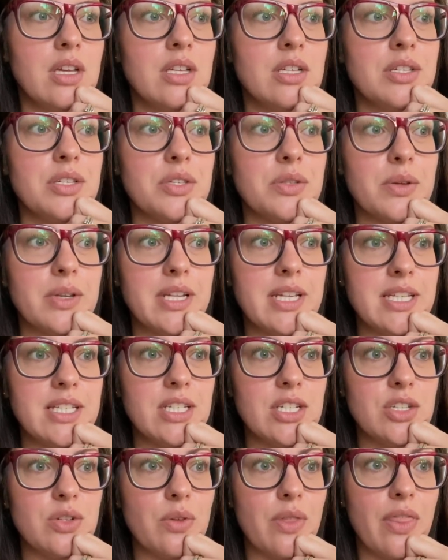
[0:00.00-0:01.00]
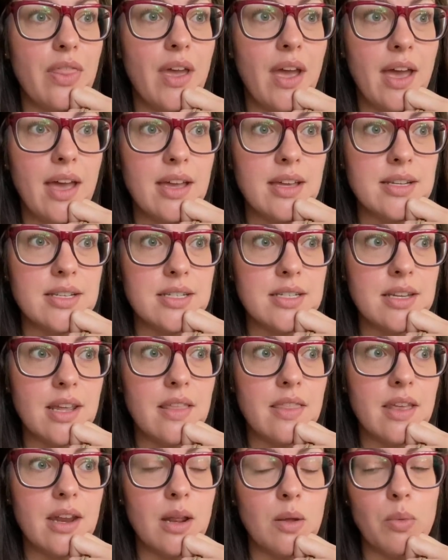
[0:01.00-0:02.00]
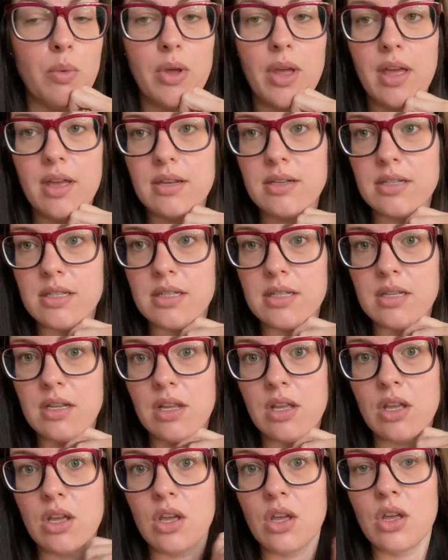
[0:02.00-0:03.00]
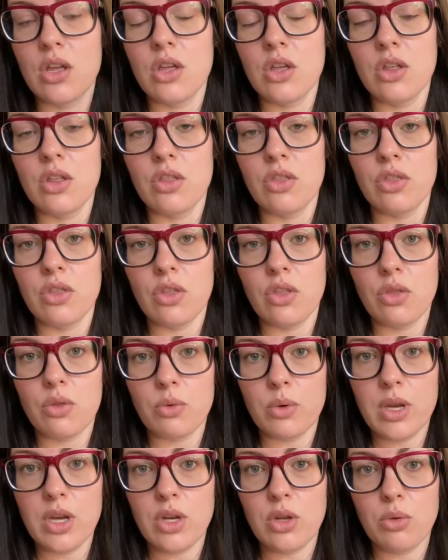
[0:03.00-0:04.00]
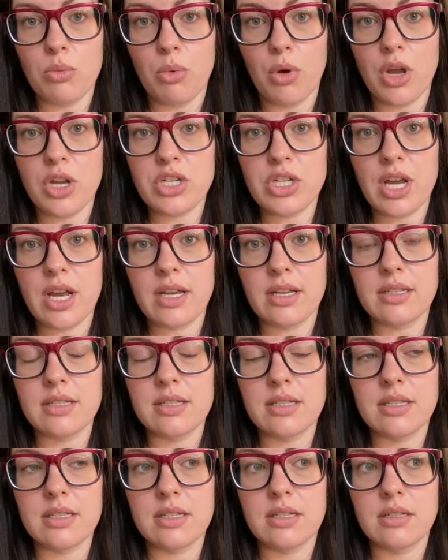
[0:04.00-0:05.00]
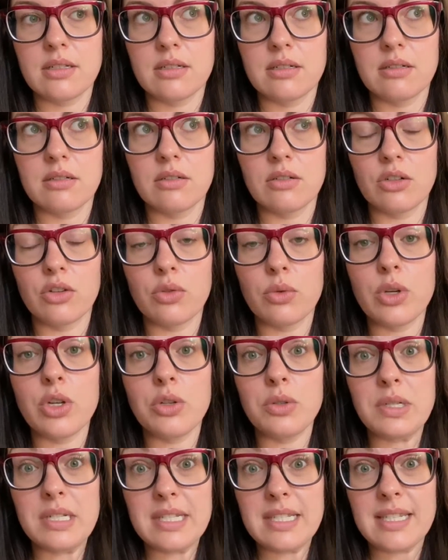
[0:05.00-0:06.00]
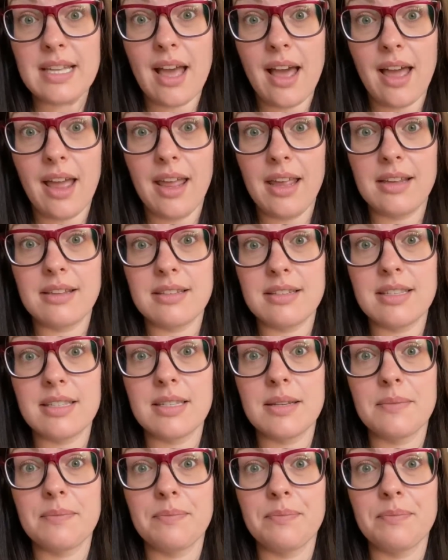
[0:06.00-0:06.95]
So I need to do that. And then I will get the three new projects or three new designs,